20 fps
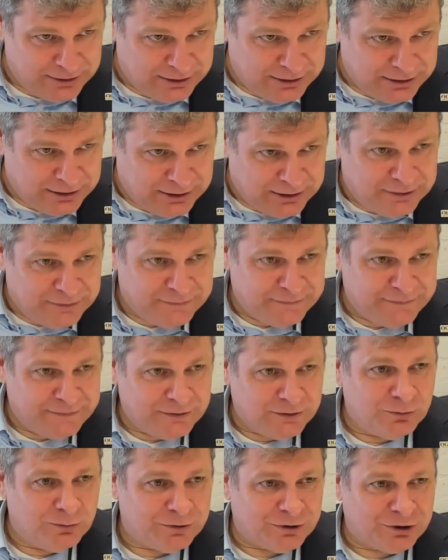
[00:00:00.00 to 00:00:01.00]
Okay.
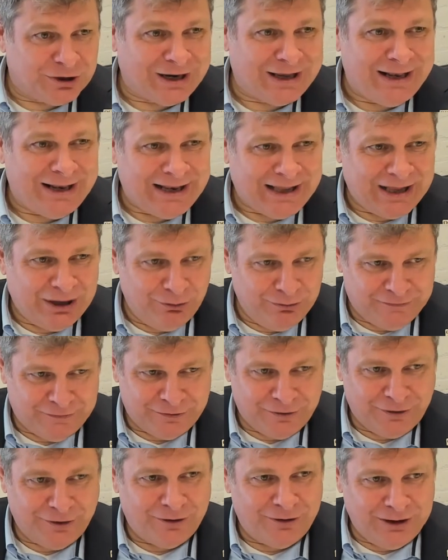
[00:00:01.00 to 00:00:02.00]
So where clouds
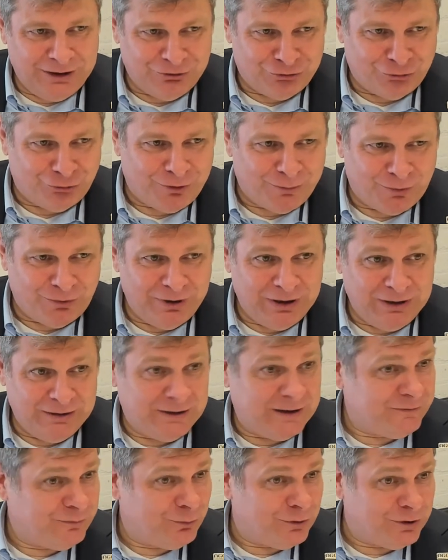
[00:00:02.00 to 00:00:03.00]
are going to interoperate.
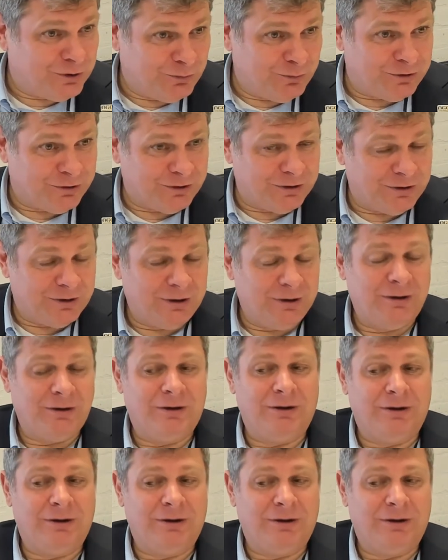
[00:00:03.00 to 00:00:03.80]
That's what we're